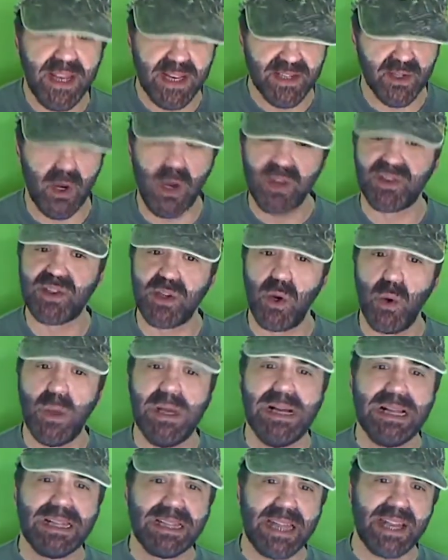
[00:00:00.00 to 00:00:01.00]
is also,
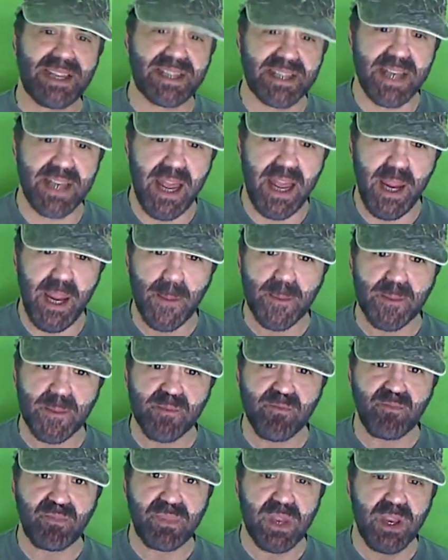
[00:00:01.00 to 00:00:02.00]
let's say
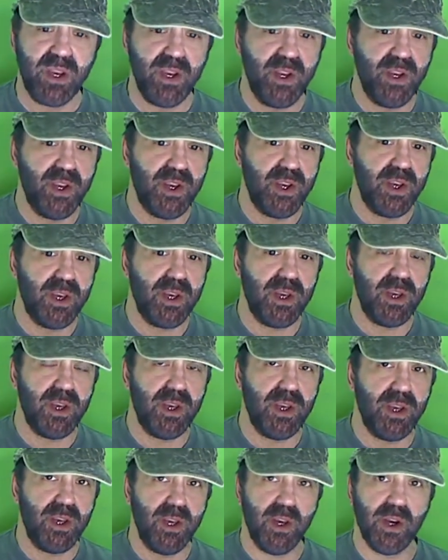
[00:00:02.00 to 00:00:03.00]

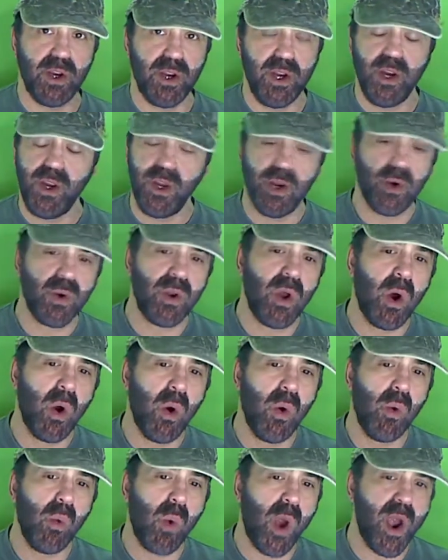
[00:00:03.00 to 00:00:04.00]
you don't
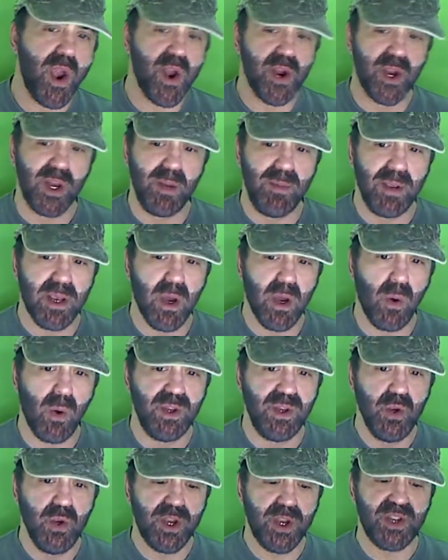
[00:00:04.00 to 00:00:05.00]
know where you're going to be going.
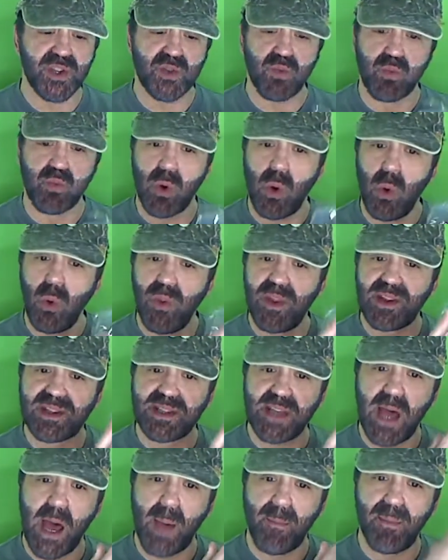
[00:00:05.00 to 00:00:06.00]
You could just roll this
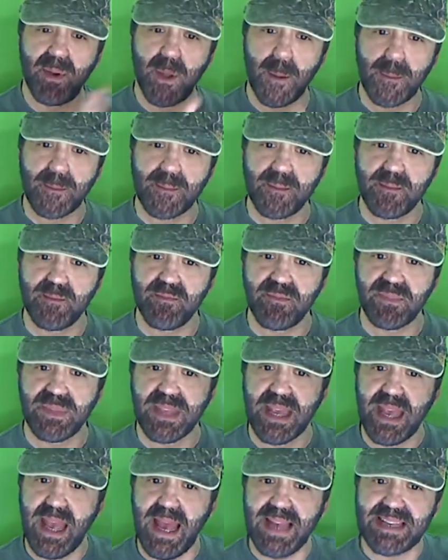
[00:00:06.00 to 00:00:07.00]
up
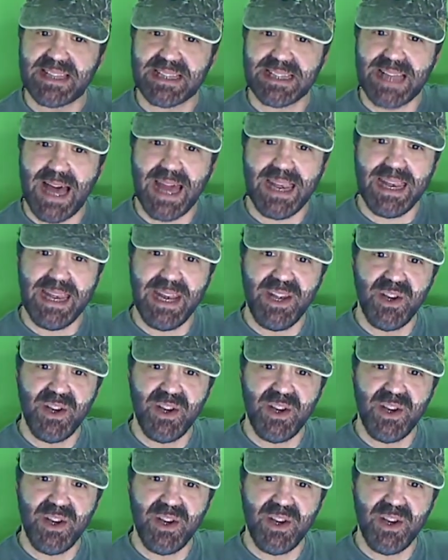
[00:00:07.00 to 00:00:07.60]
and slide it in